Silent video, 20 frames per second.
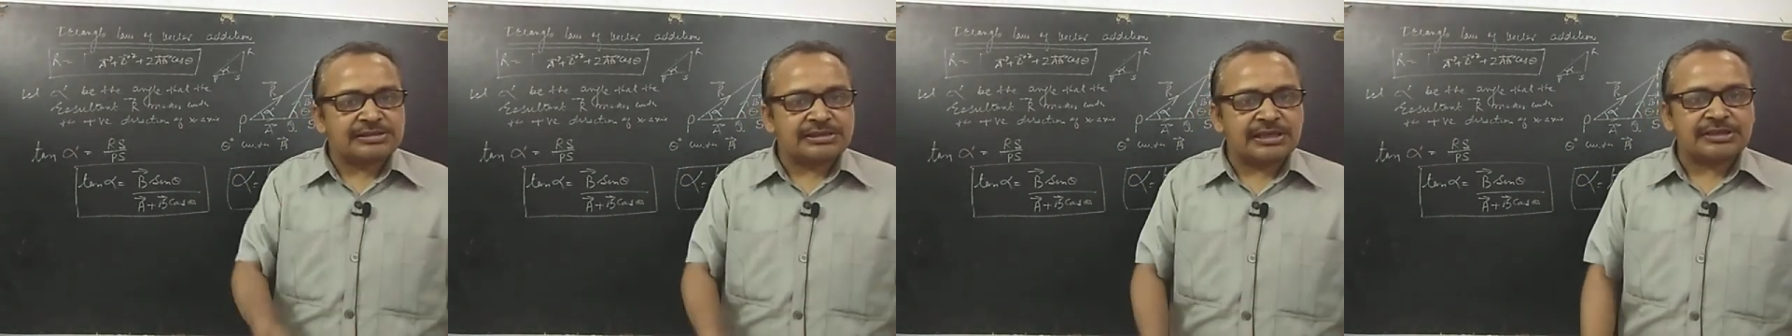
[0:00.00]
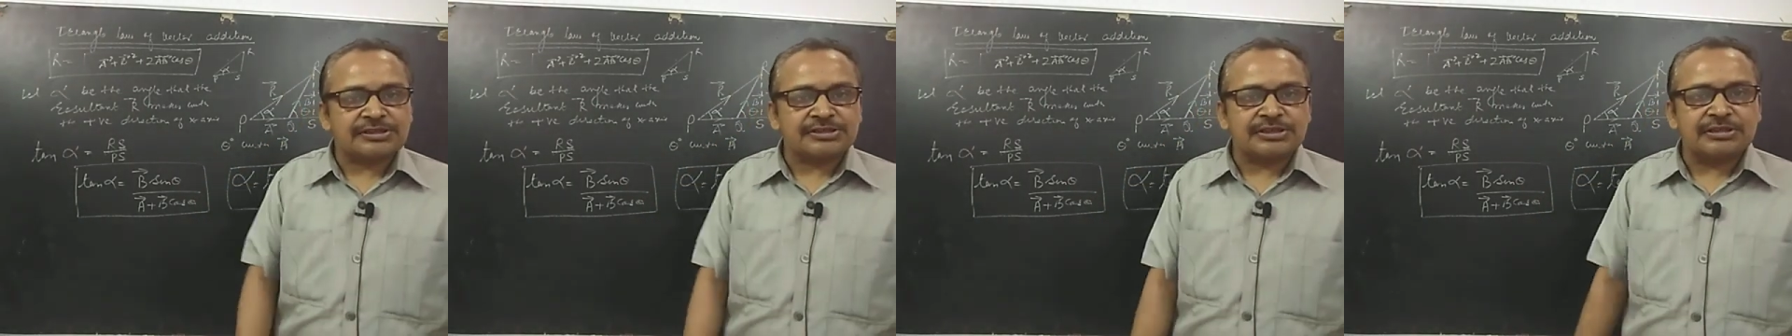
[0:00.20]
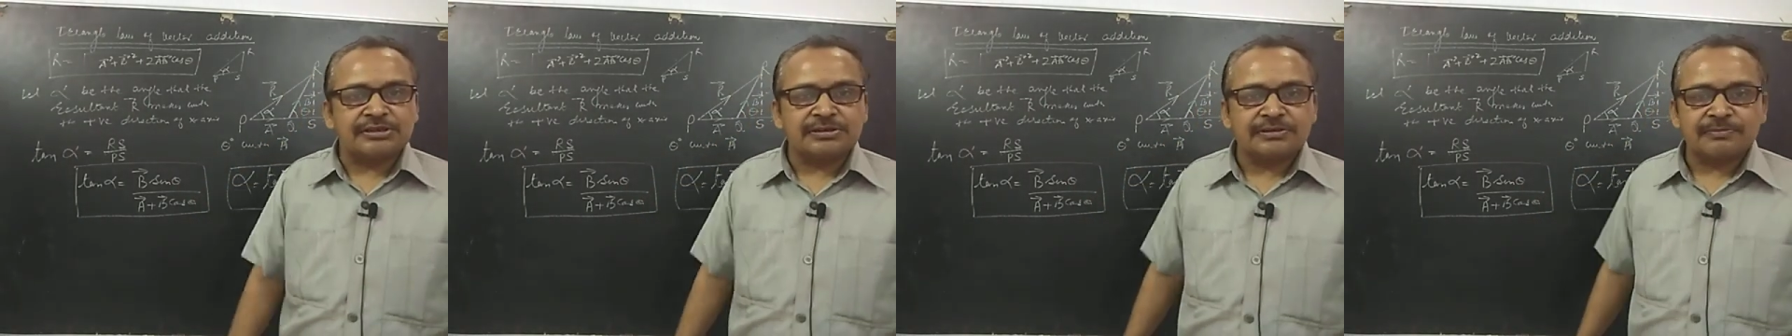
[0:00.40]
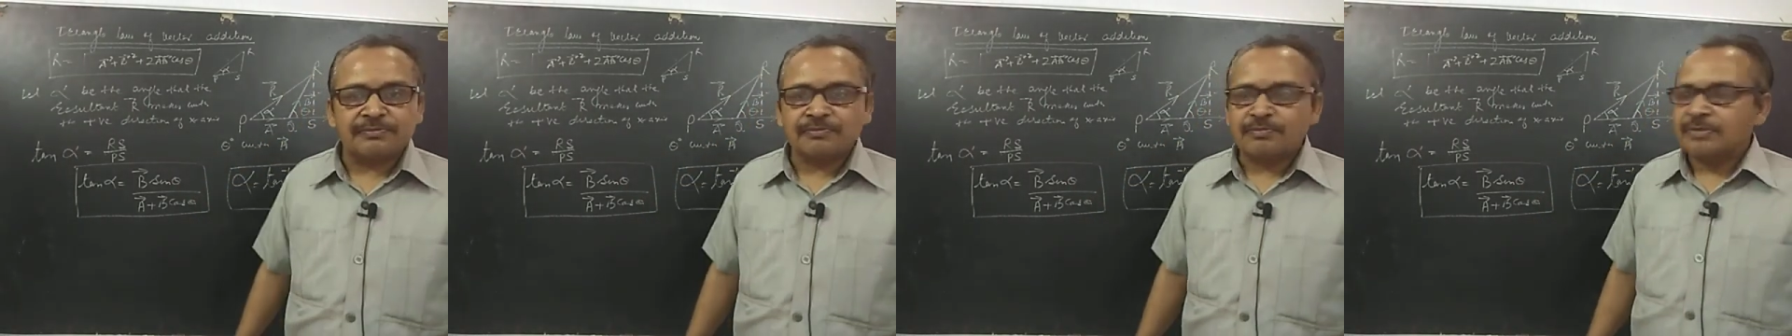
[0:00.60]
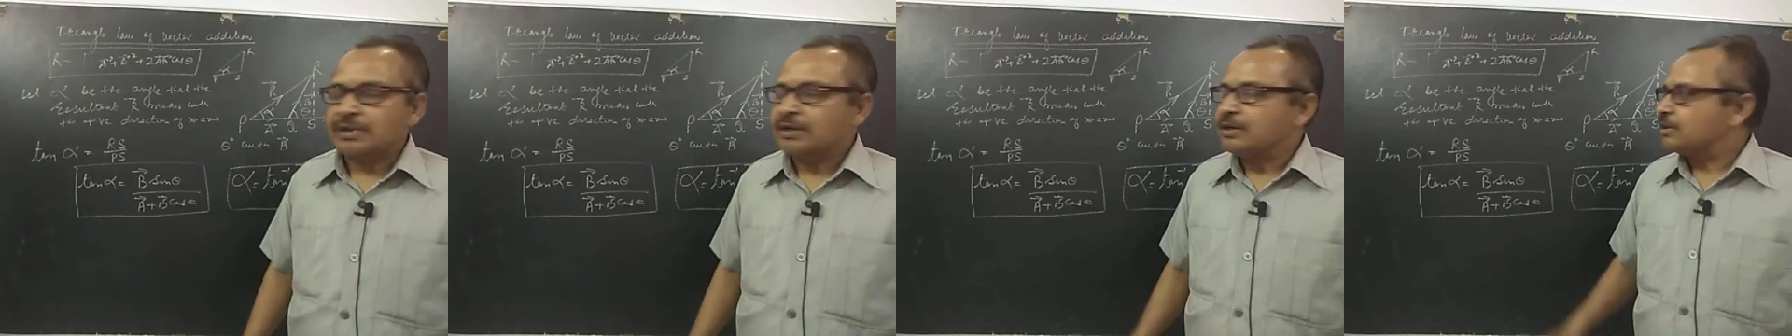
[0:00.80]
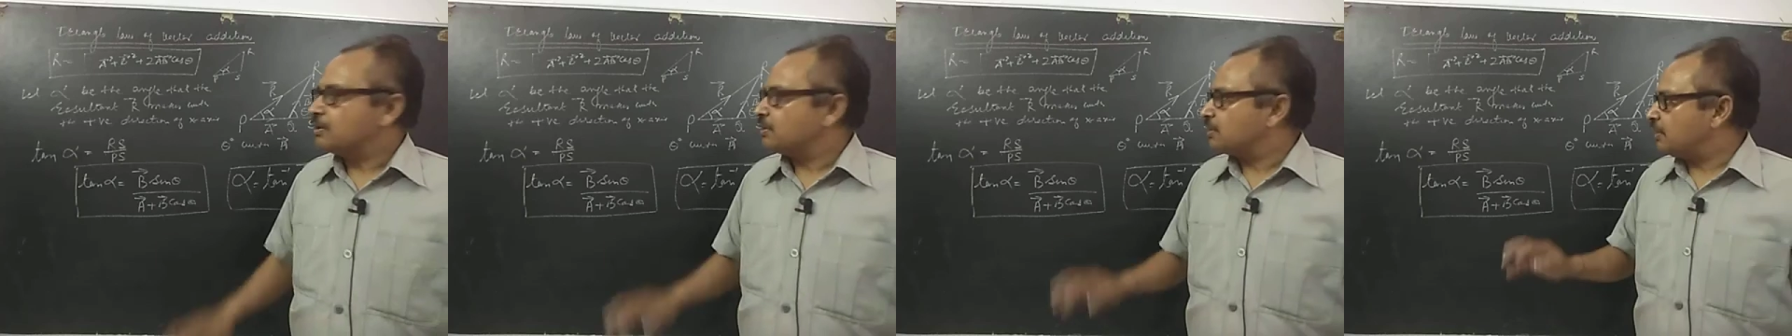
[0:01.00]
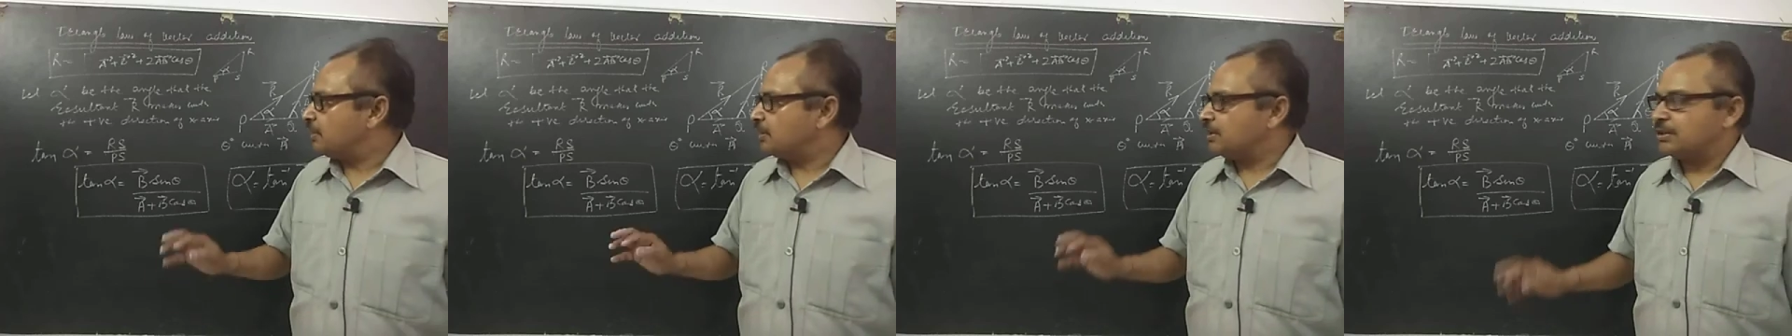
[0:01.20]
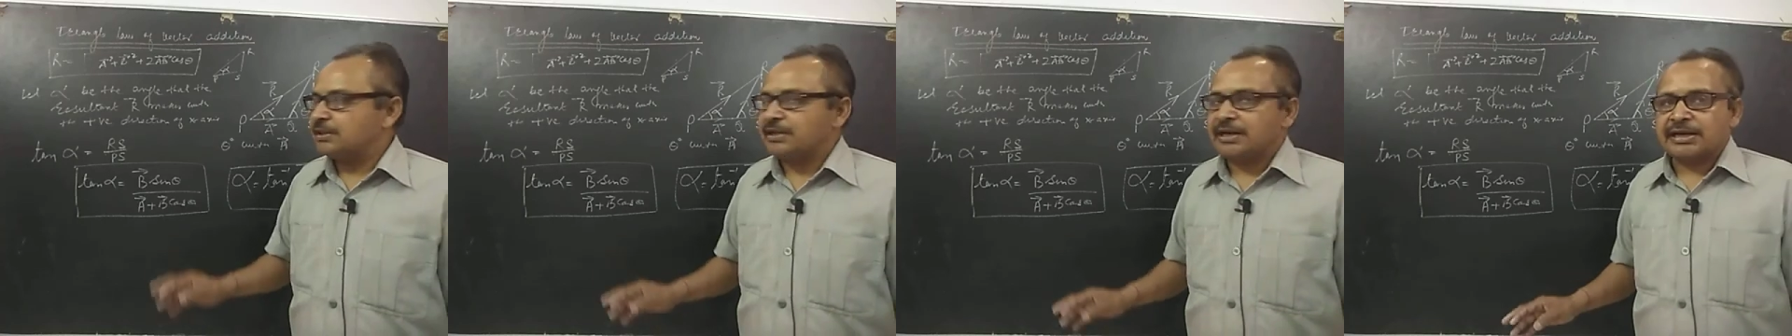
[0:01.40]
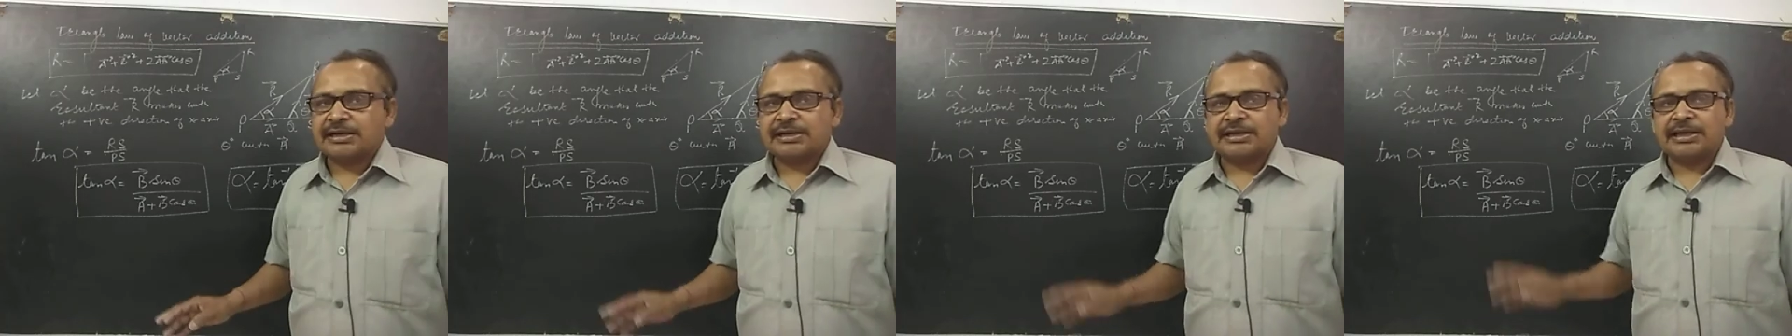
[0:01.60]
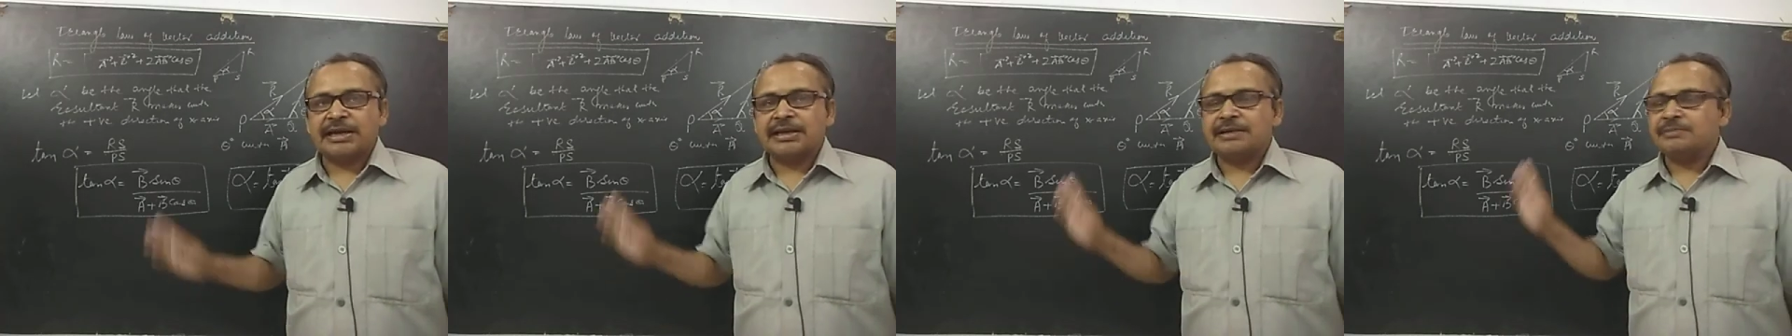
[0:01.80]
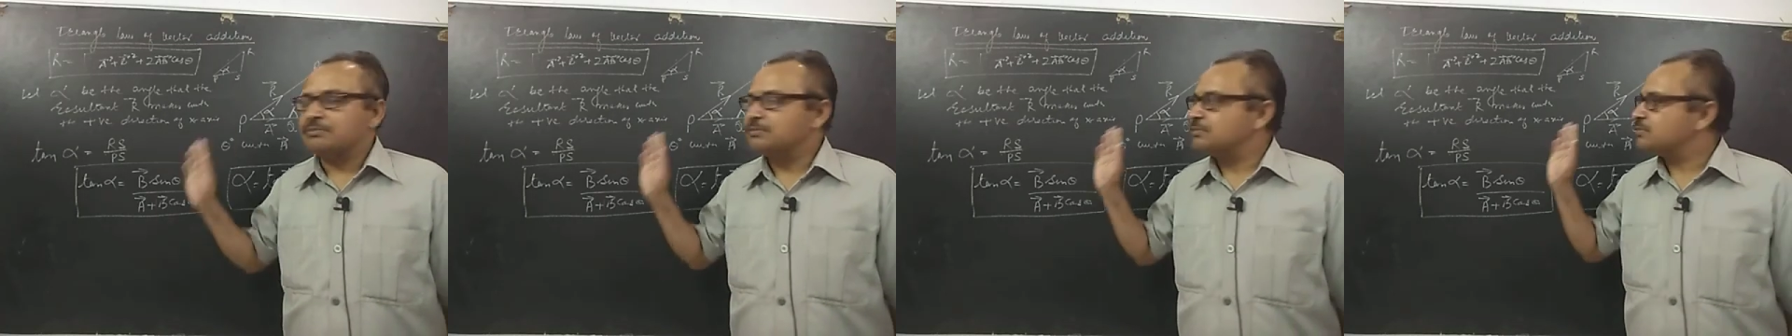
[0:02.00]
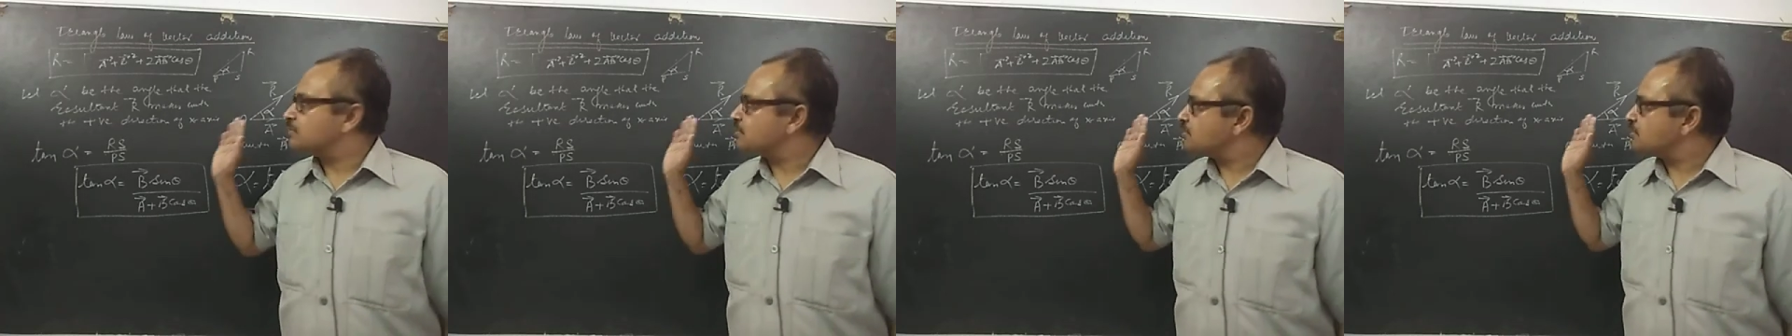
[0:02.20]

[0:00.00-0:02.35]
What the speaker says: session. Till that time,